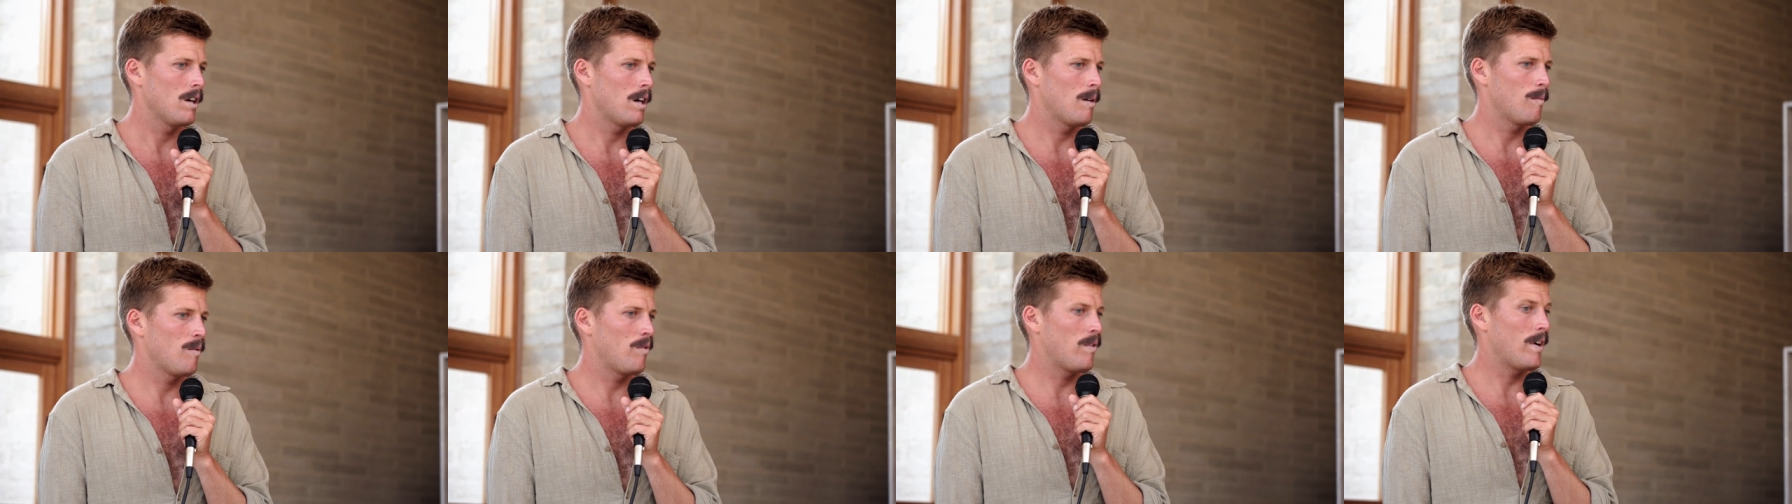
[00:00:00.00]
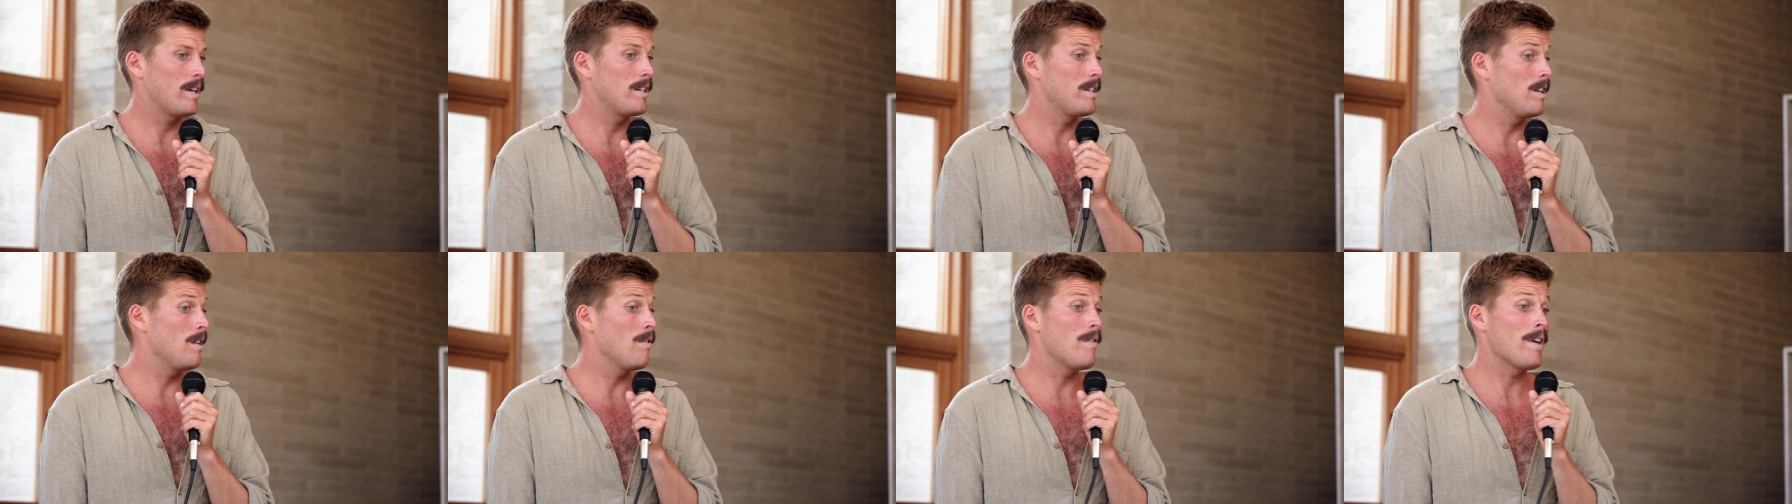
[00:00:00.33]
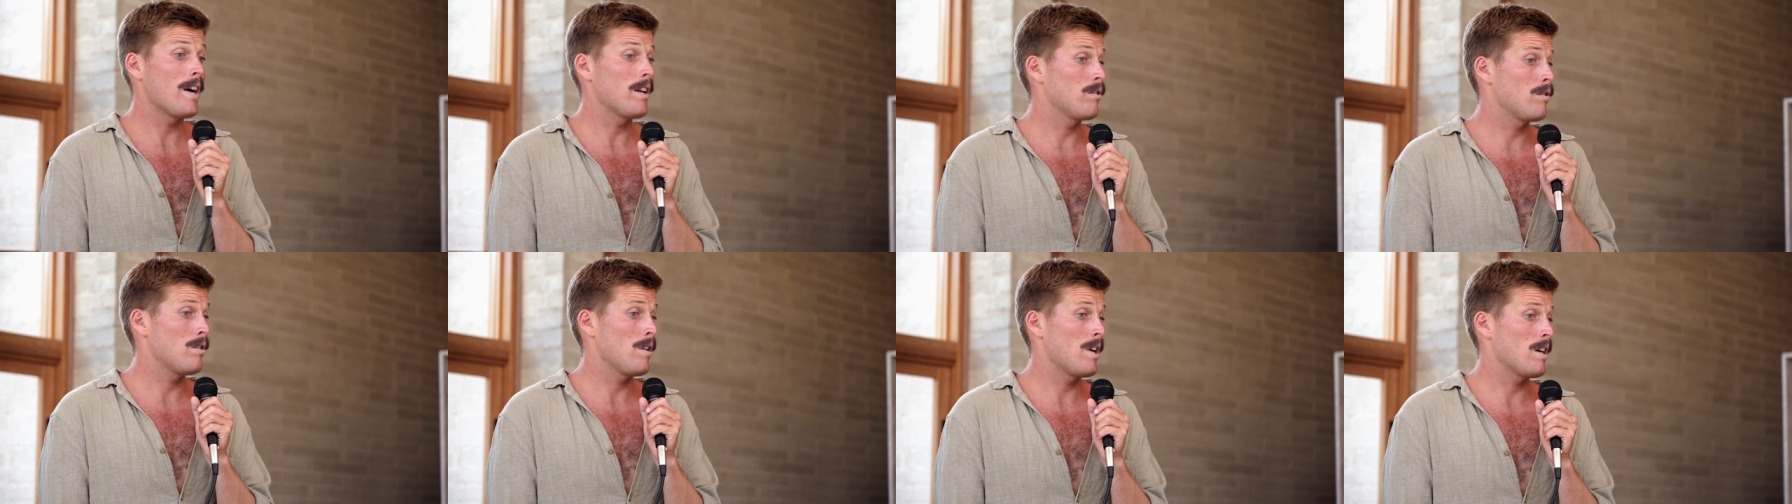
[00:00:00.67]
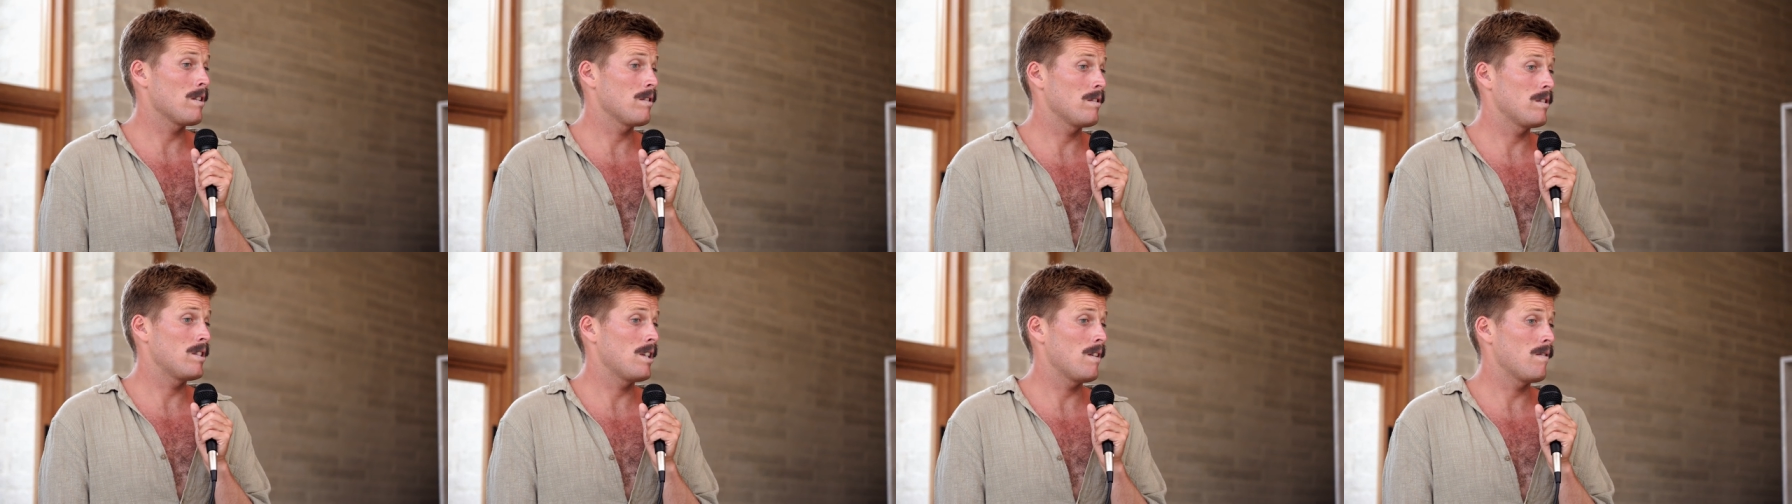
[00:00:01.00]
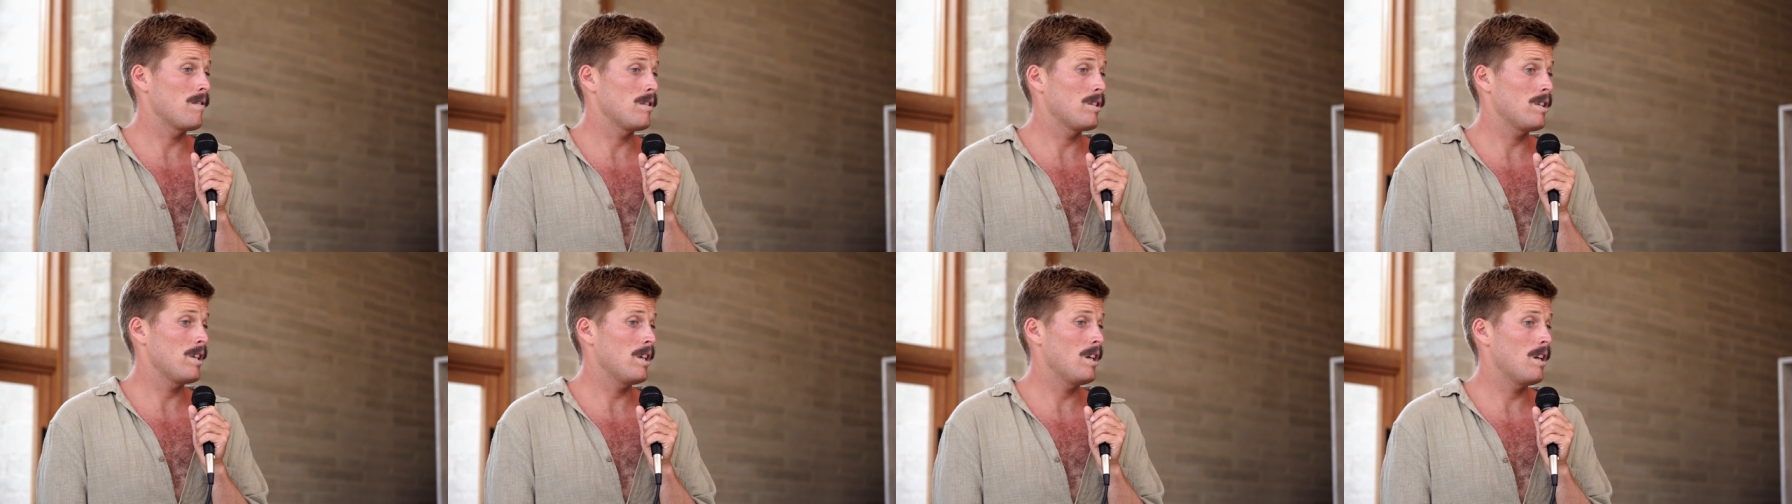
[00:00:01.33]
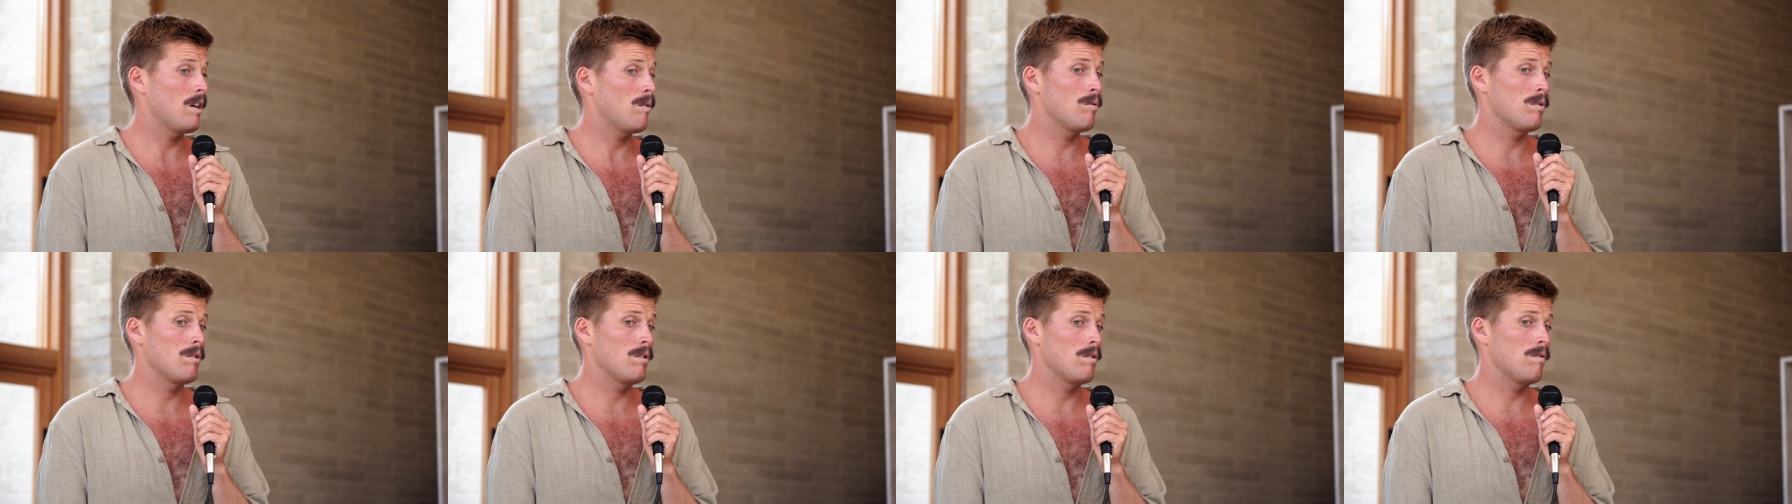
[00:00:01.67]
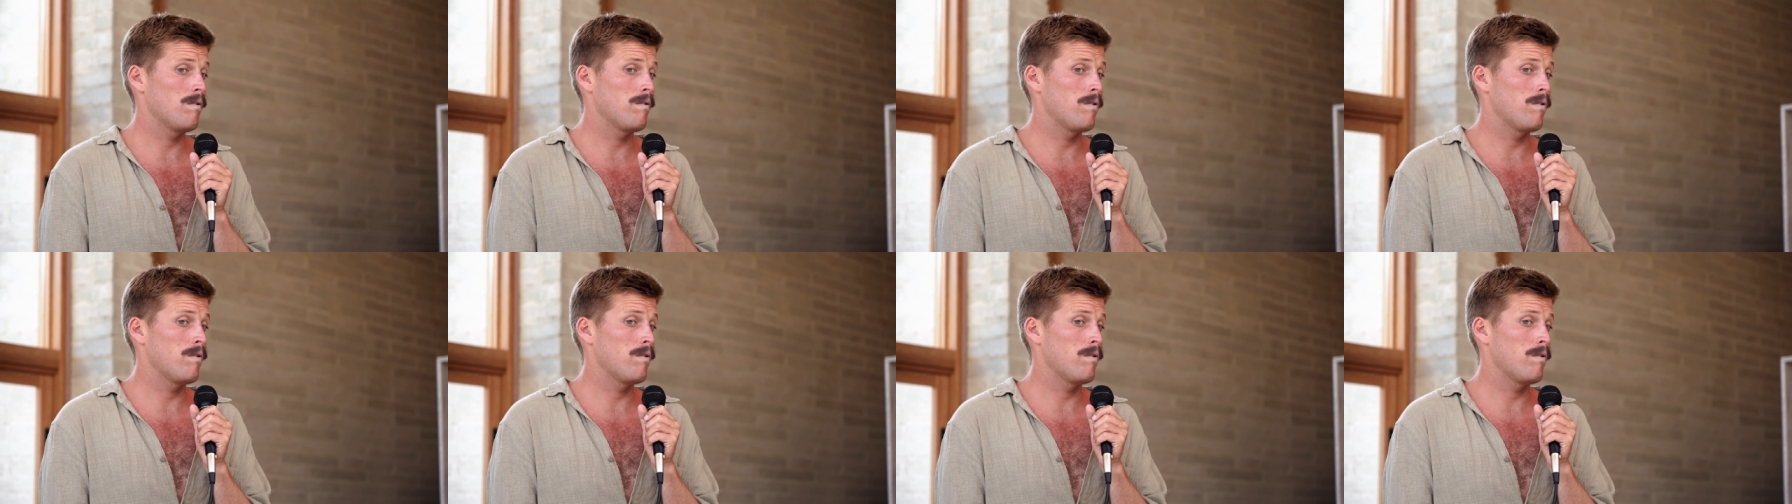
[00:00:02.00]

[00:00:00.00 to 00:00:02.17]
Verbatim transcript: Um, if I did that in 2017, I wouldn't